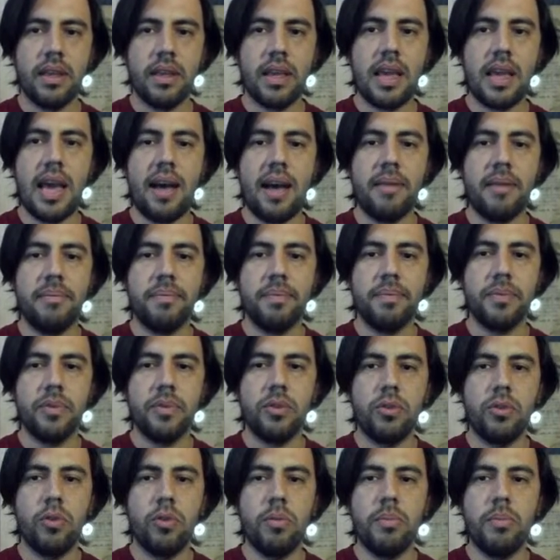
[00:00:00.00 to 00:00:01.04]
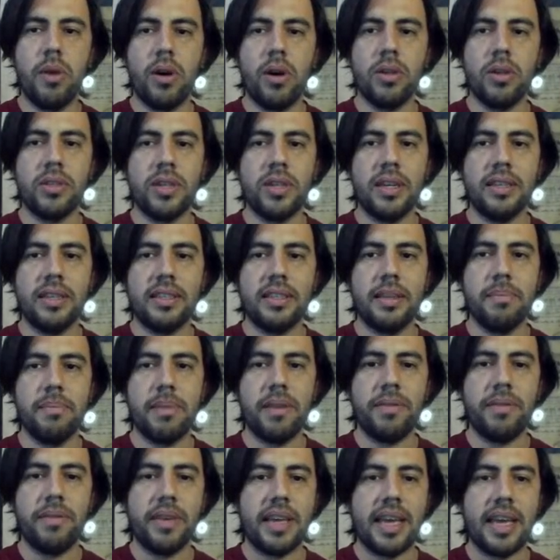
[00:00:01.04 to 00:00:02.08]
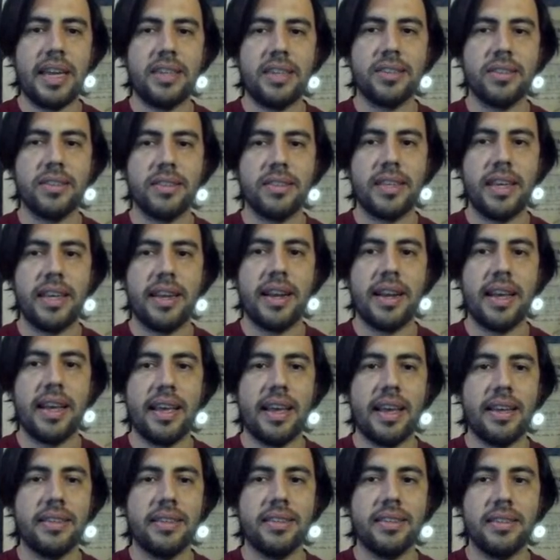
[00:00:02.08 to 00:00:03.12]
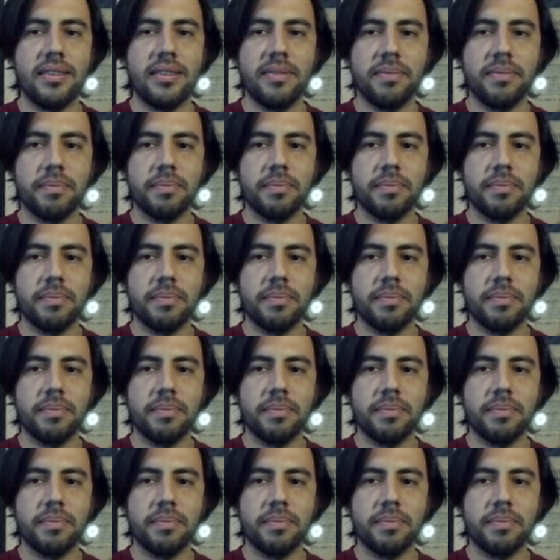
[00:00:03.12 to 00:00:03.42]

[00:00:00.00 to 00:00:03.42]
Yeah, too much simplifications here, I guess.